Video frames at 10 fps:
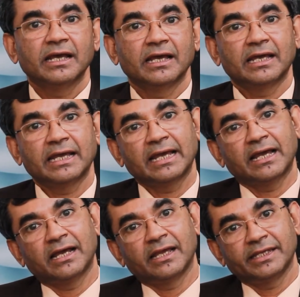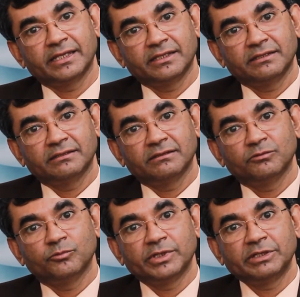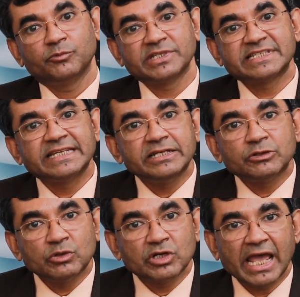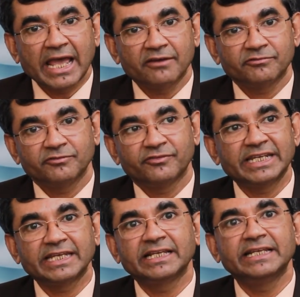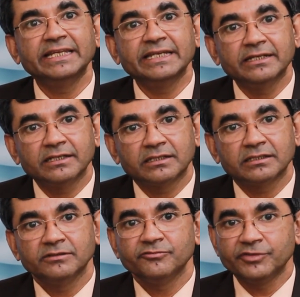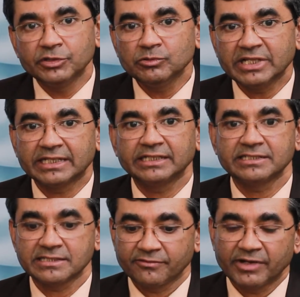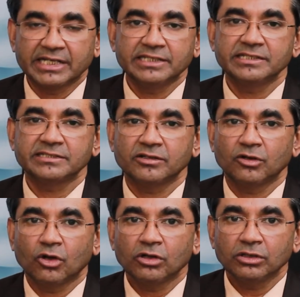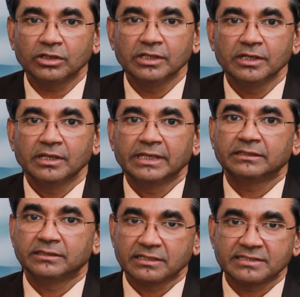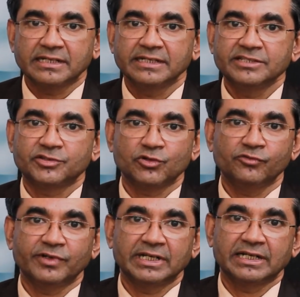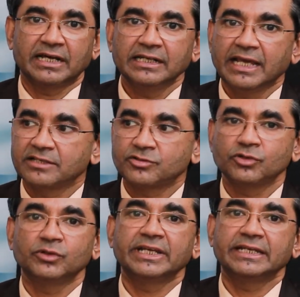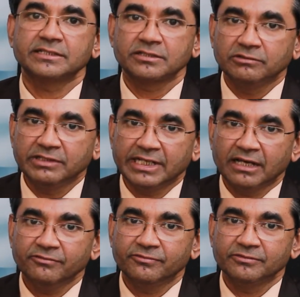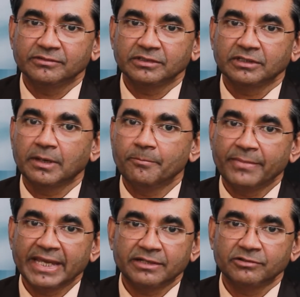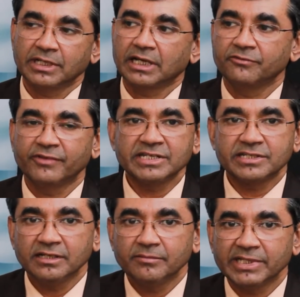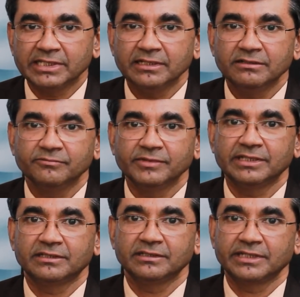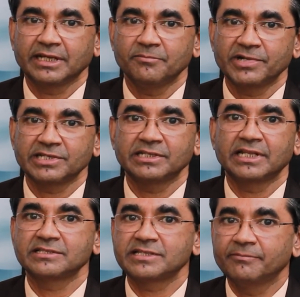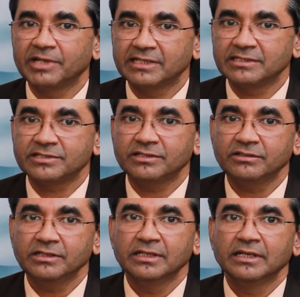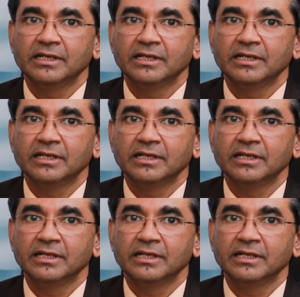Uh, I we we still don't have very clear view that it is advantageous or not the studies so far done has shown it is good enough compared to the conventional method with decompression and stabilization.